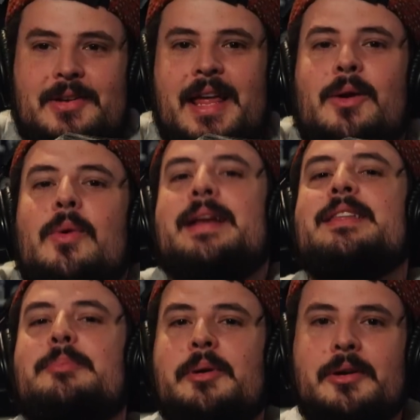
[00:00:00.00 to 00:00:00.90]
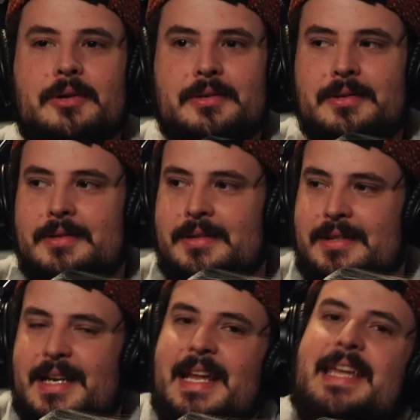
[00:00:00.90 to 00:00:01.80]
like Winnie the Pooh
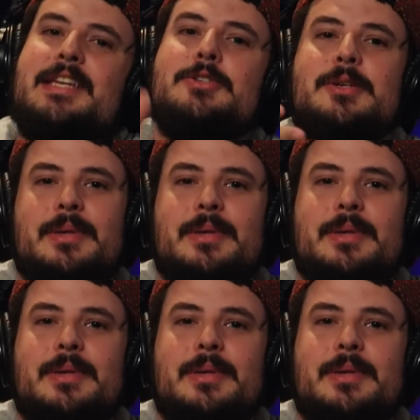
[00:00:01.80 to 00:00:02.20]
kind of ease you